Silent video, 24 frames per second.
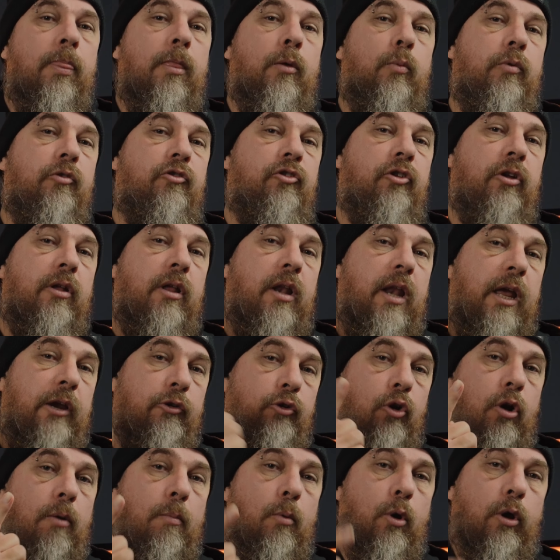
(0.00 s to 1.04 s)
which is
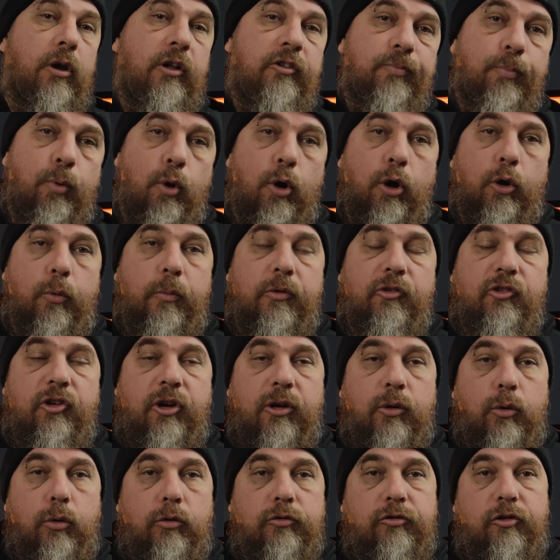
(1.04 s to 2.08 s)
Electroharmonics Pog, which you
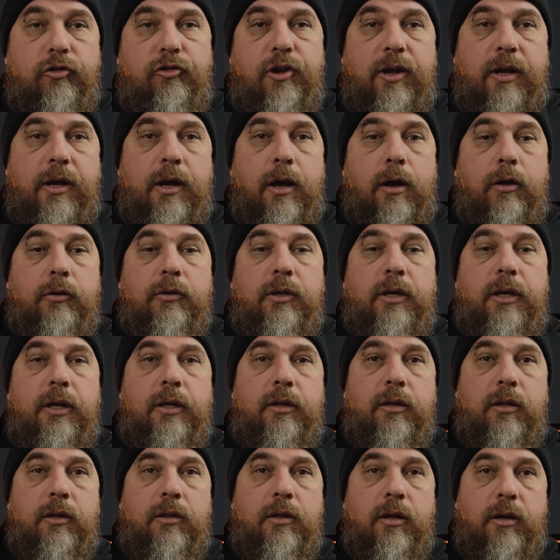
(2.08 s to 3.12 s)
can also check out
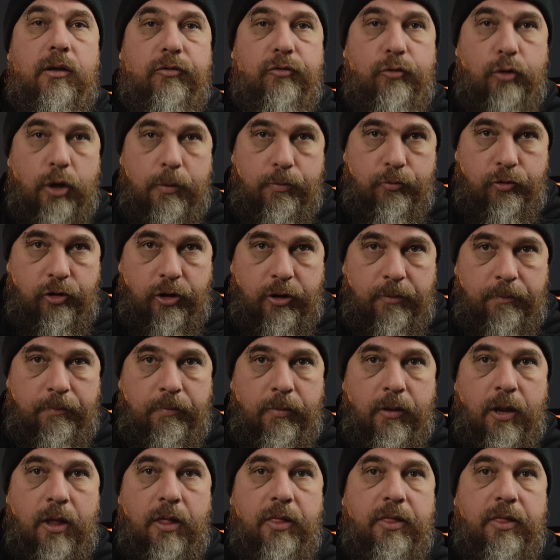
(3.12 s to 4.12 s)
in the description.